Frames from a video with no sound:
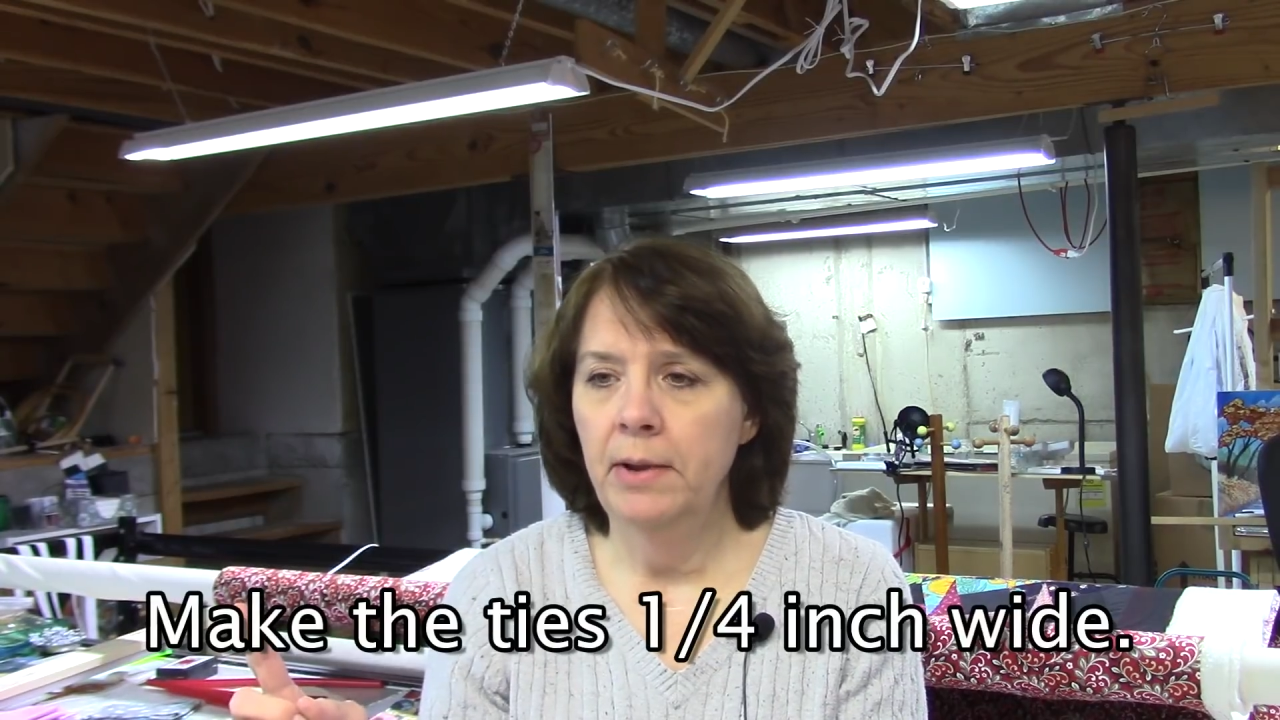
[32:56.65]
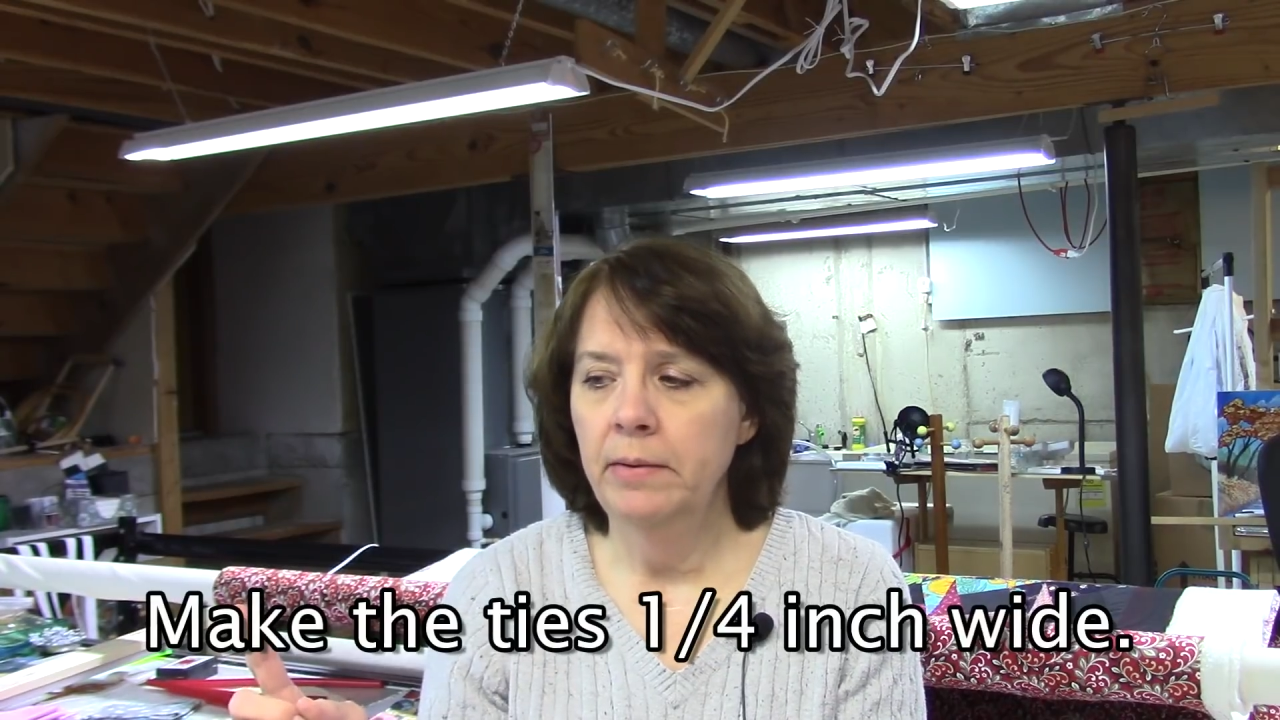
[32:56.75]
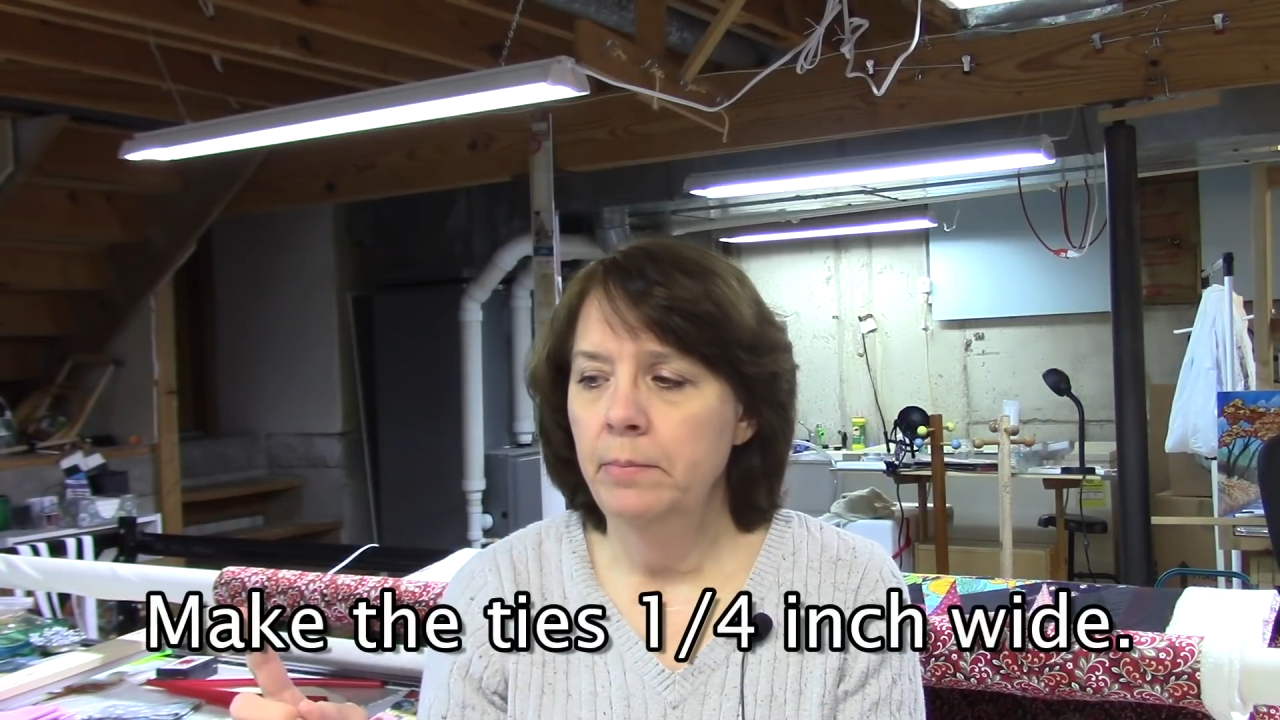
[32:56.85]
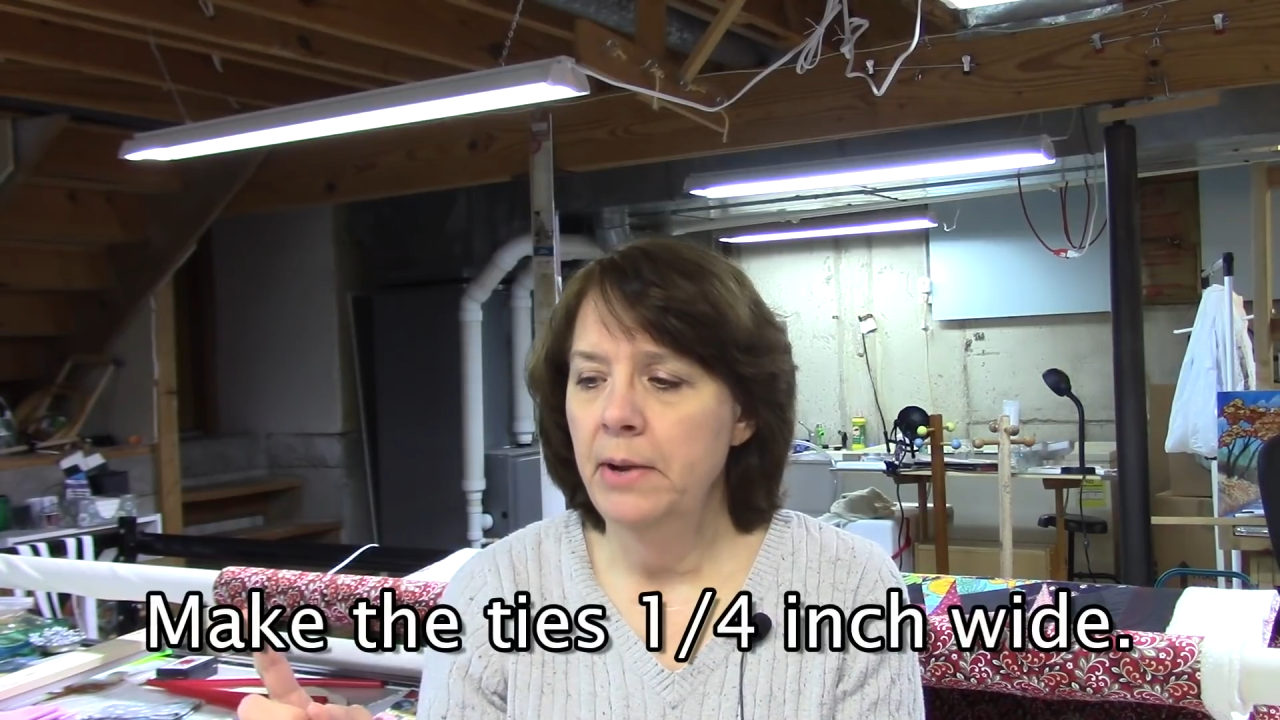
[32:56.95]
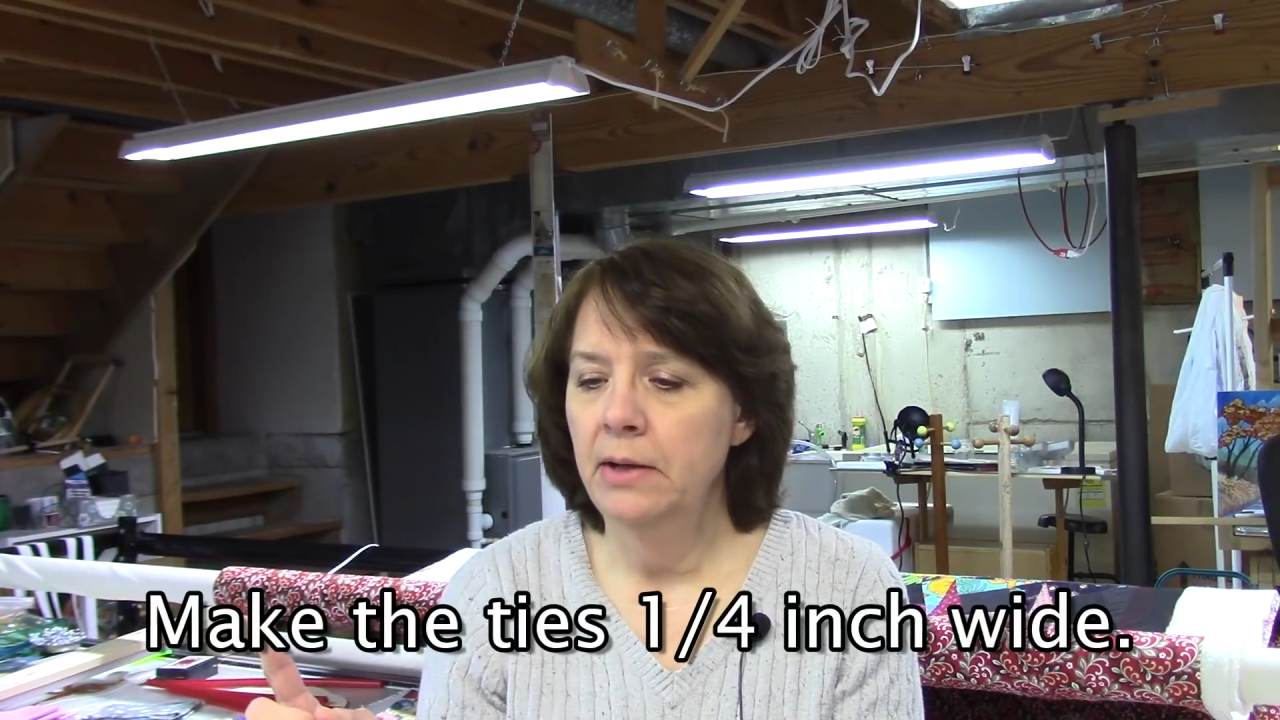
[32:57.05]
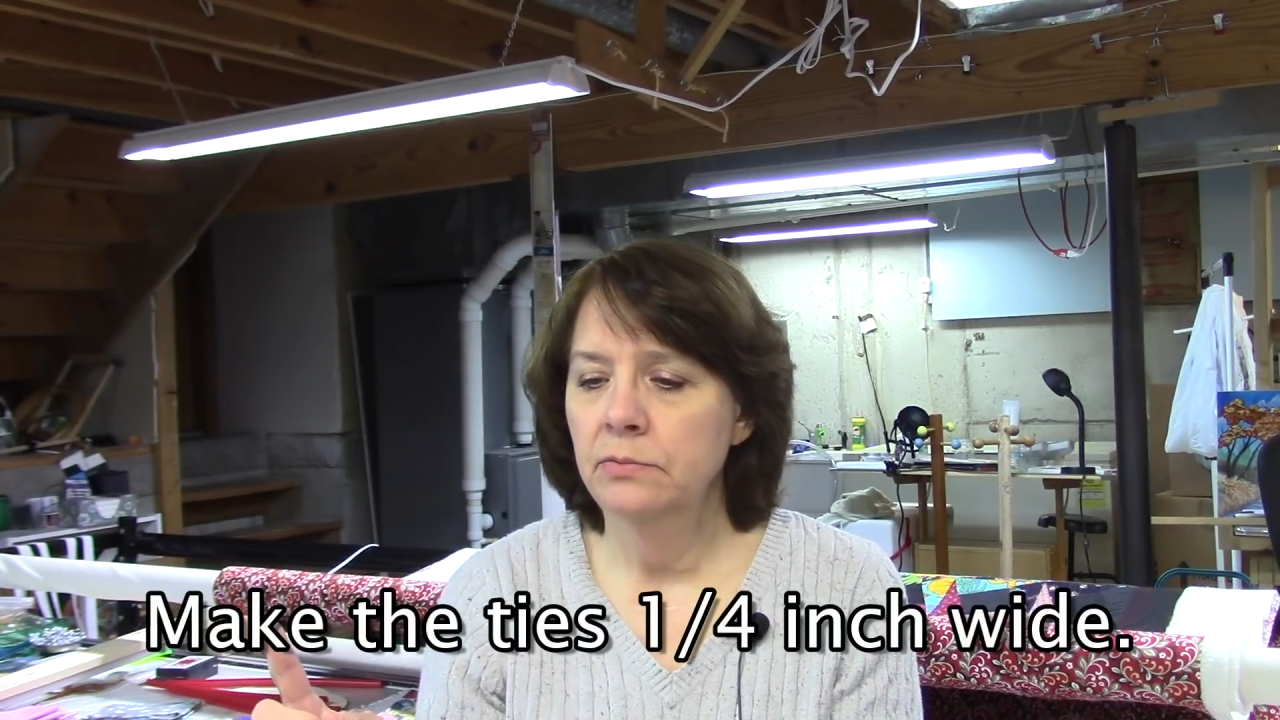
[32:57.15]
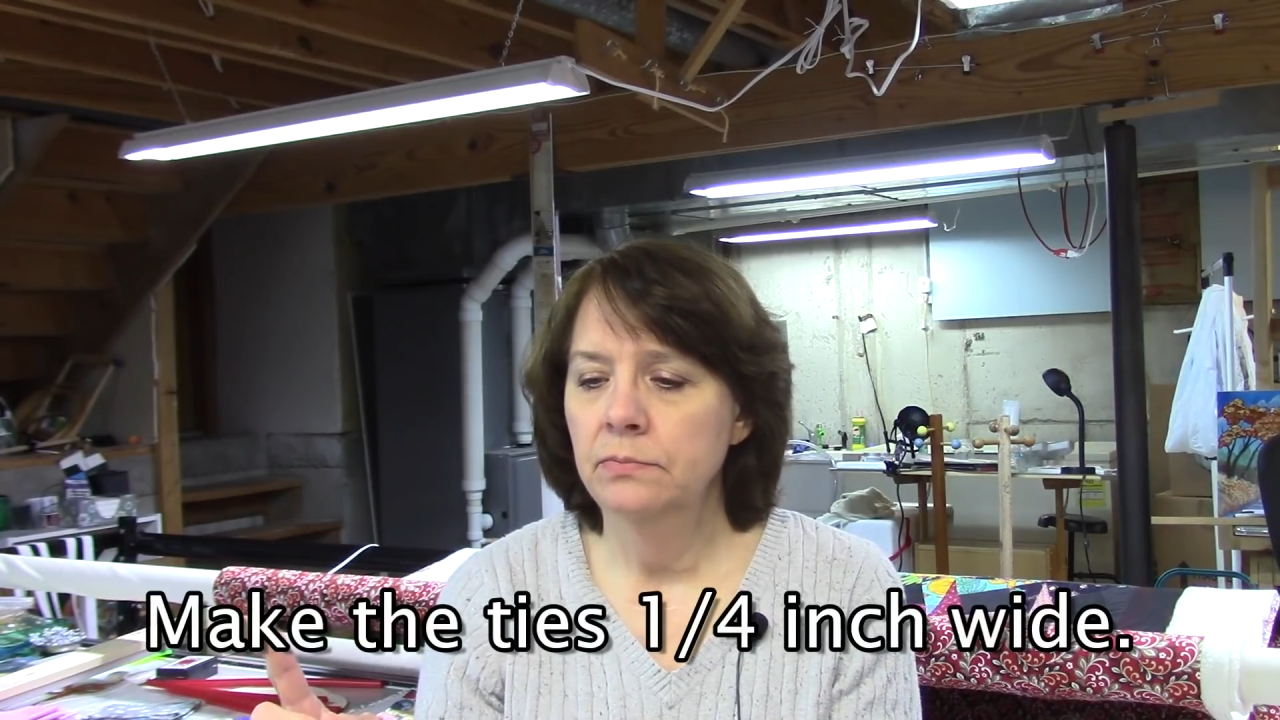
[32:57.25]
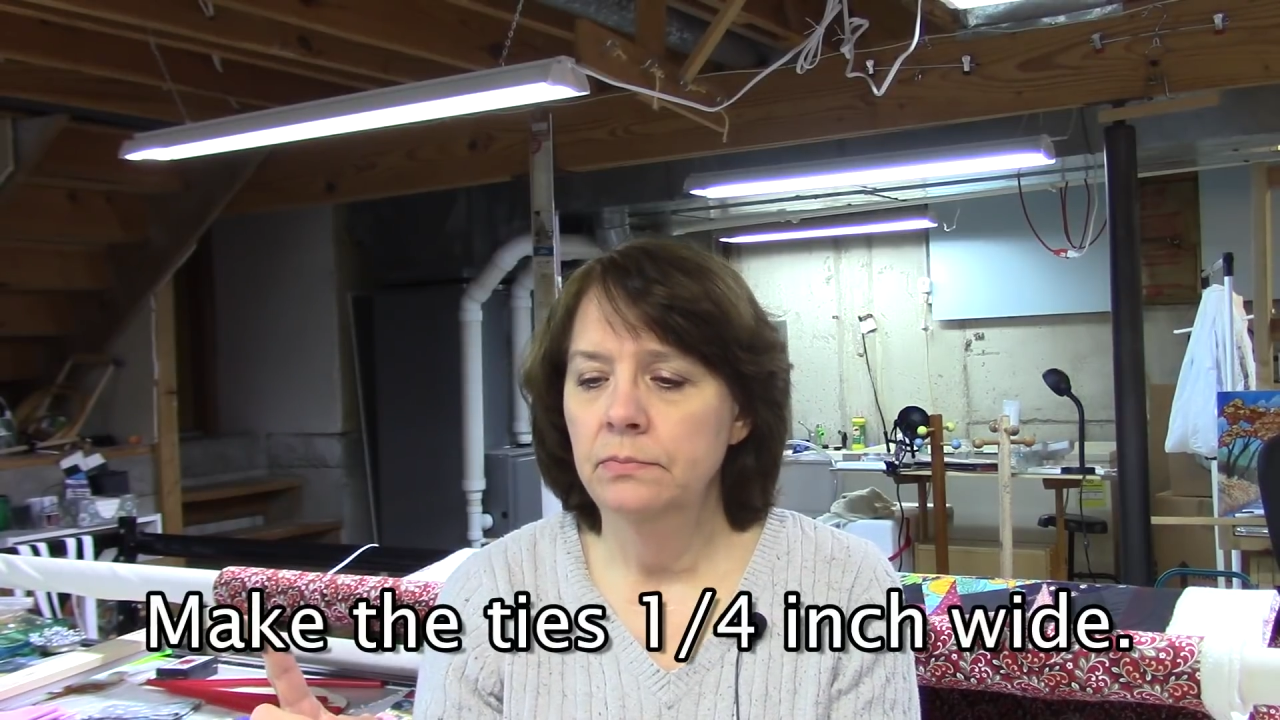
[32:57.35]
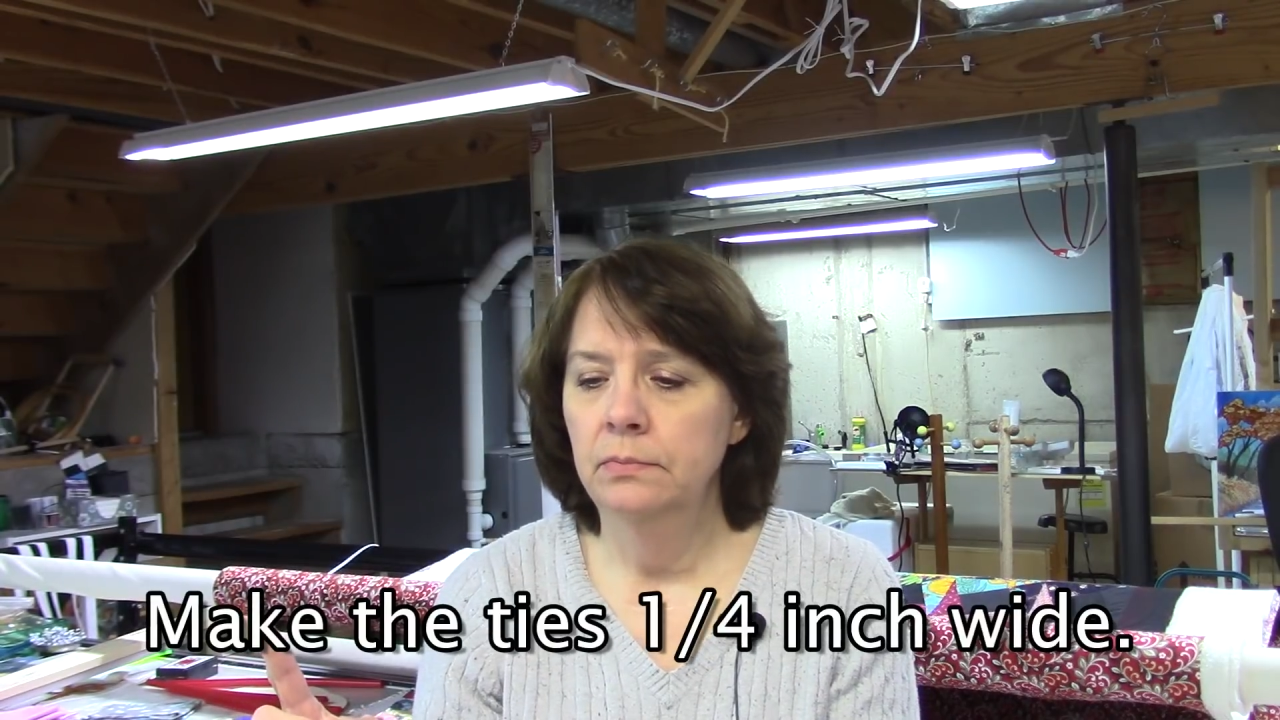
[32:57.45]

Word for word: make them about